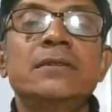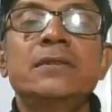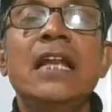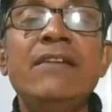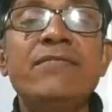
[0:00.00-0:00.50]

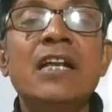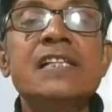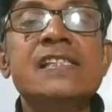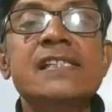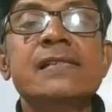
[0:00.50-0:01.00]
live
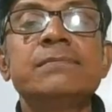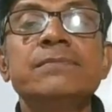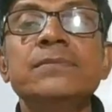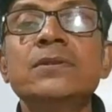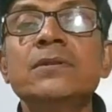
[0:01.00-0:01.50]
class.
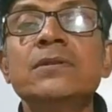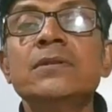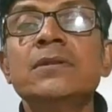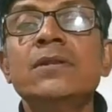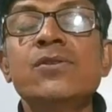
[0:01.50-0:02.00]

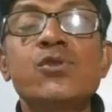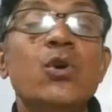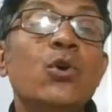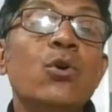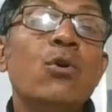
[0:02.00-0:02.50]

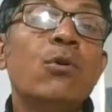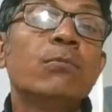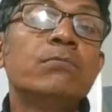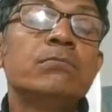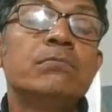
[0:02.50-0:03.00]
So
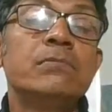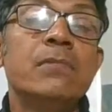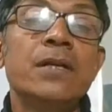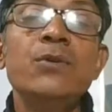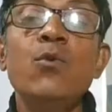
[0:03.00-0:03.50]

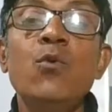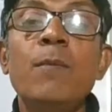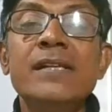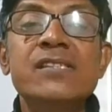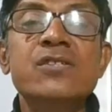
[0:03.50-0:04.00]
you
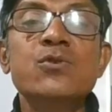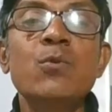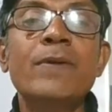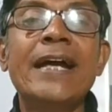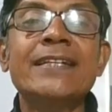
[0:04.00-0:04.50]
must do
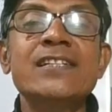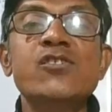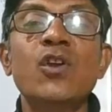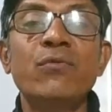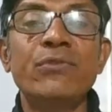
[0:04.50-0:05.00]
practice,
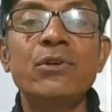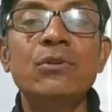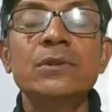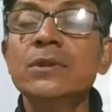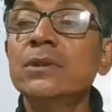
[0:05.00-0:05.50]
all of you.
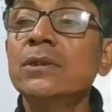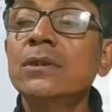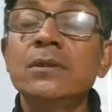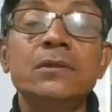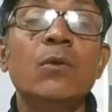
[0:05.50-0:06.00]

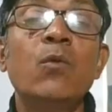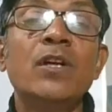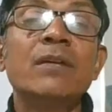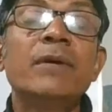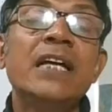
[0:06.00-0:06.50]
The
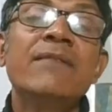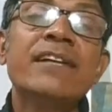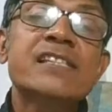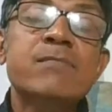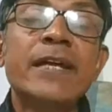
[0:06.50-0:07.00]
whatever I have
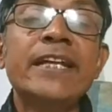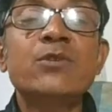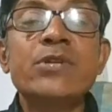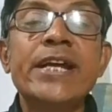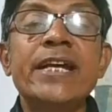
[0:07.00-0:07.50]
explained
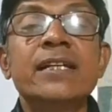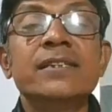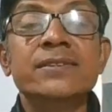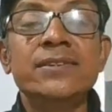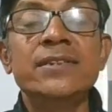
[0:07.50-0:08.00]
today,
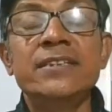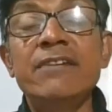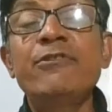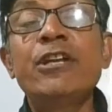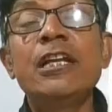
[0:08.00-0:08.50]

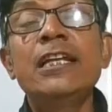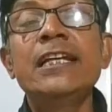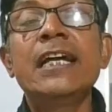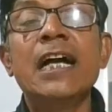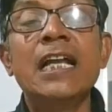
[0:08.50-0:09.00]
definitely
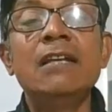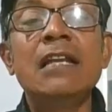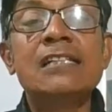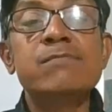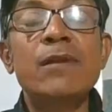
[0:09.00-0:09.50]
I'll
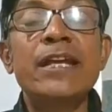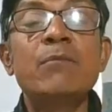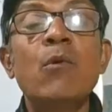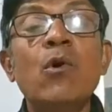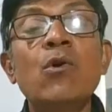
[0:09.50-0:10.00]
explain
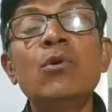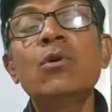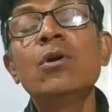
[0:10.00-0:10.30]
more.